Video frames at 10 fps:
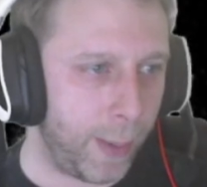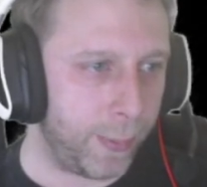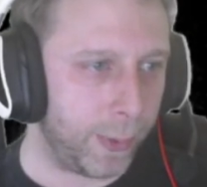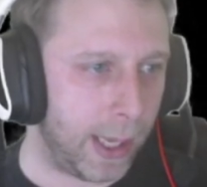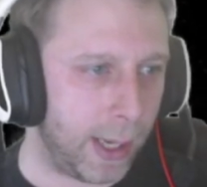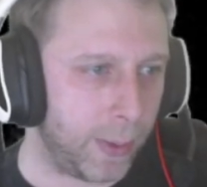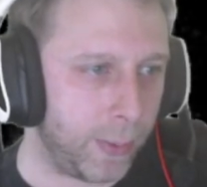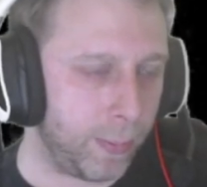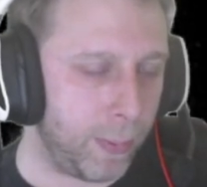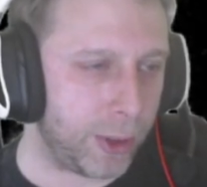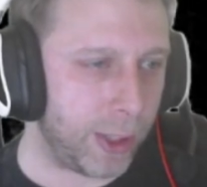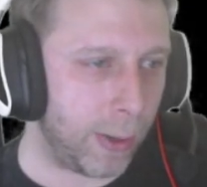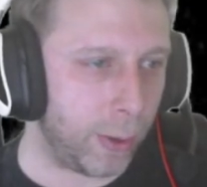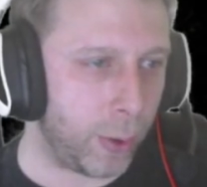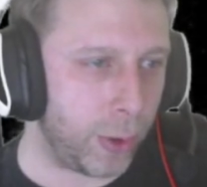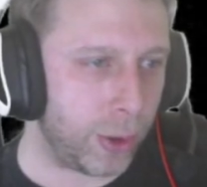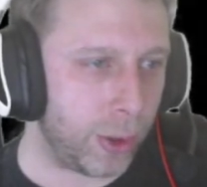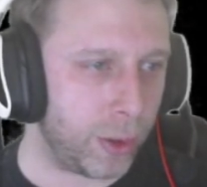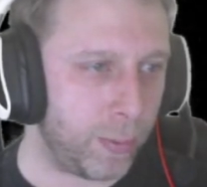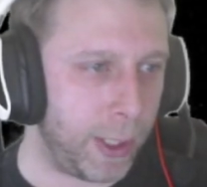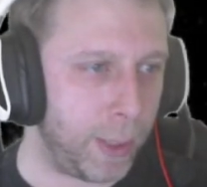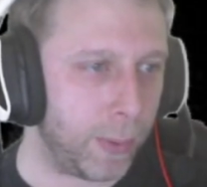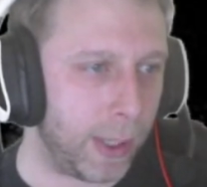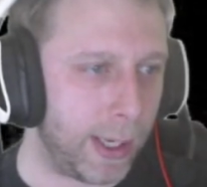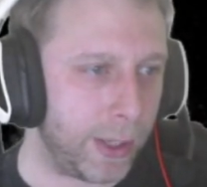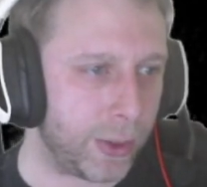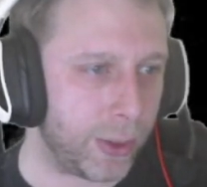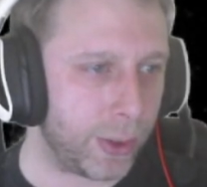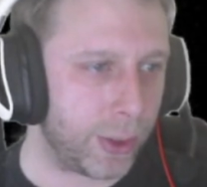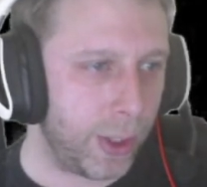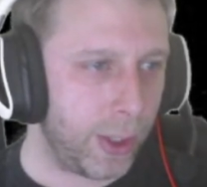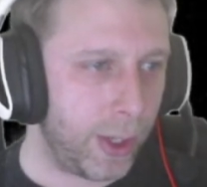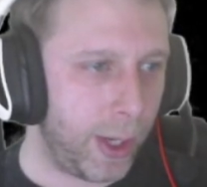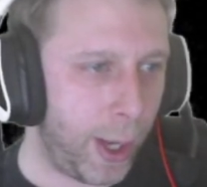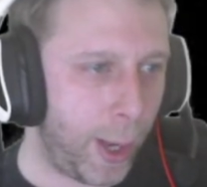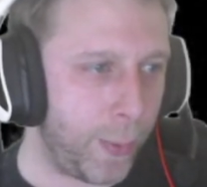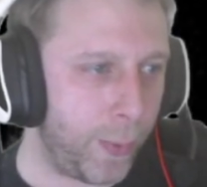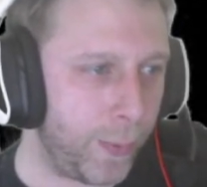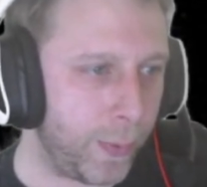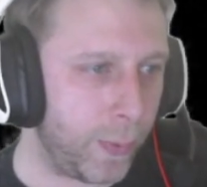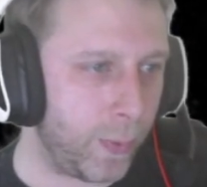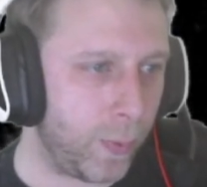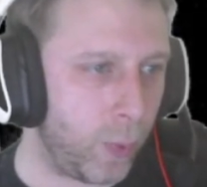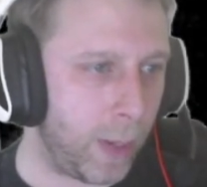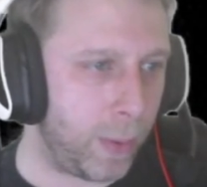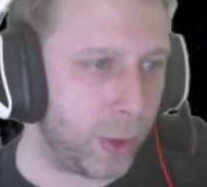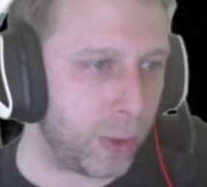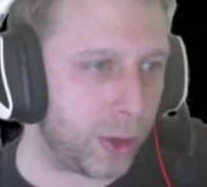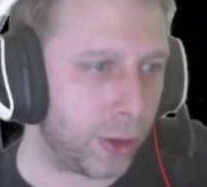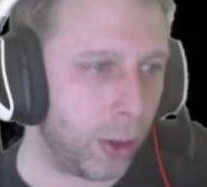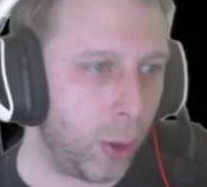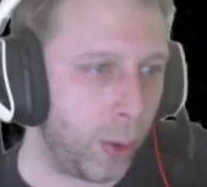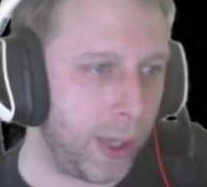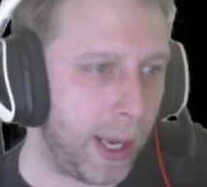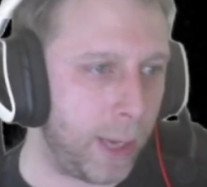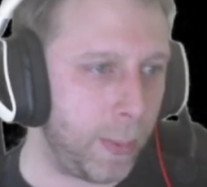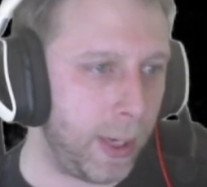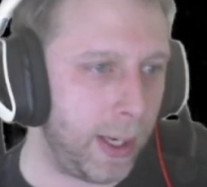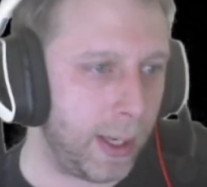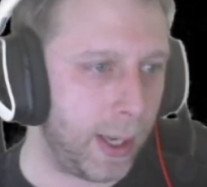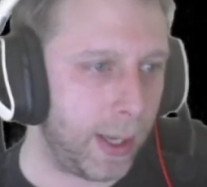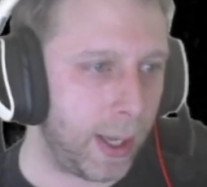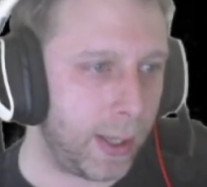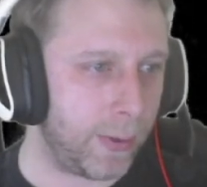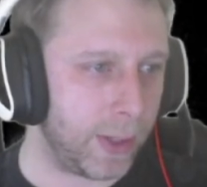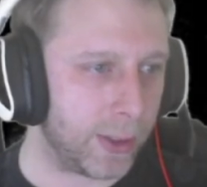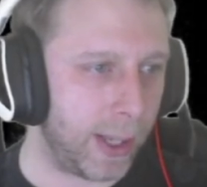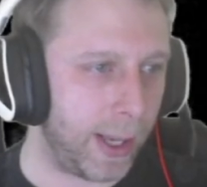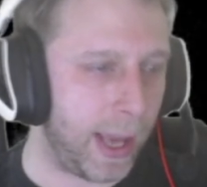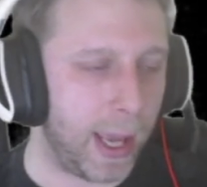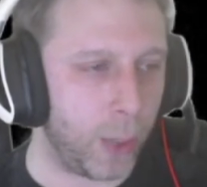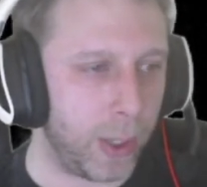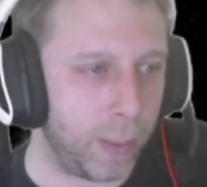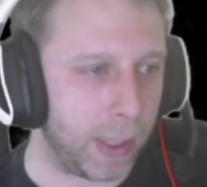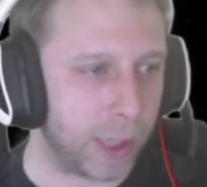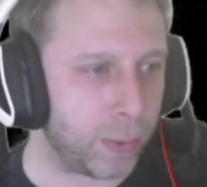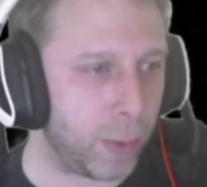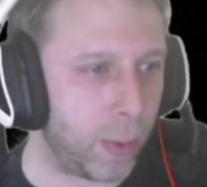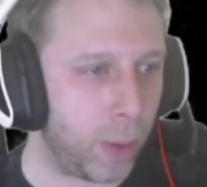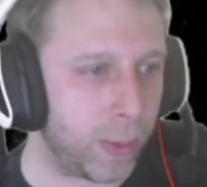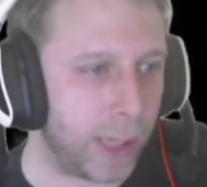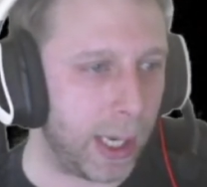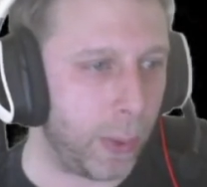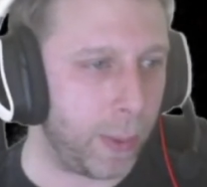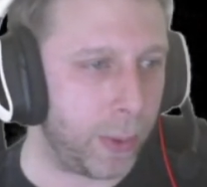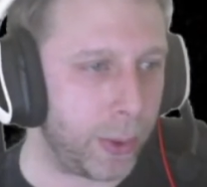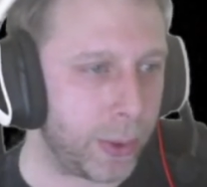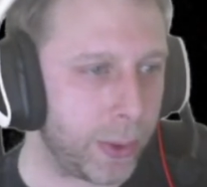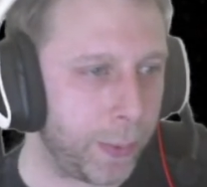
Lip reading: like missile launchers, beam lasers, um, weapons which slow the enemy, and things like that. AoE plasma bomb type weapons.